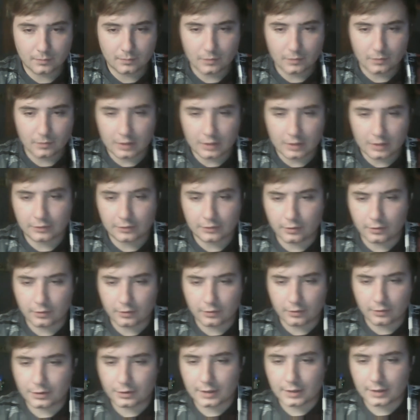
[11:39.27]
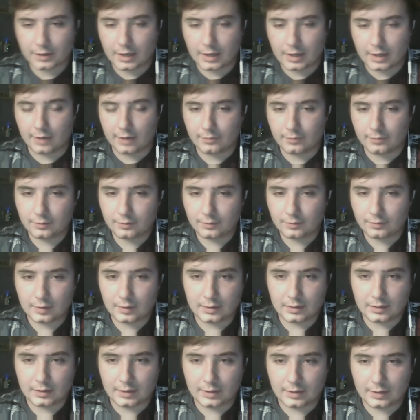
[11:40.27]
It's a good thing to have,
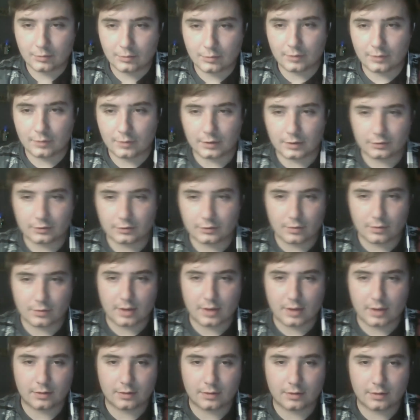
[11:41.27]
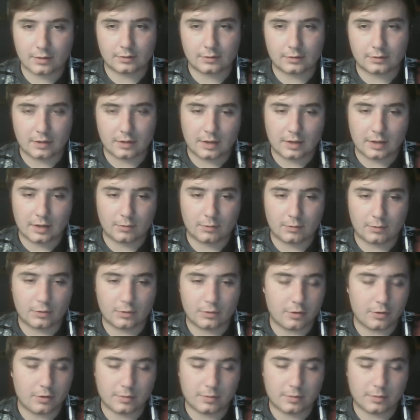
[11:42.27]
and that's one of our strengths. And we're
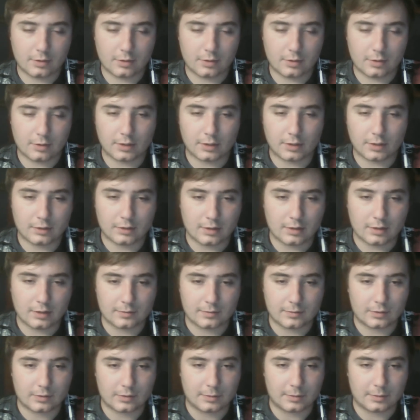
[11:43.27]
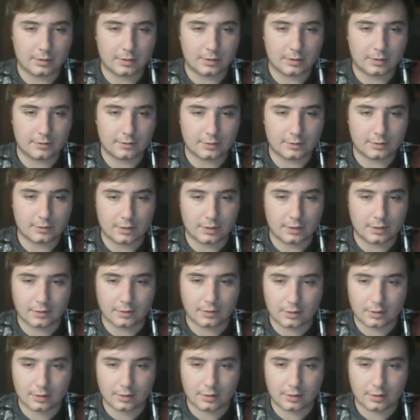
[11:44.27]
going to be a running team, so I'm going to give us an A there.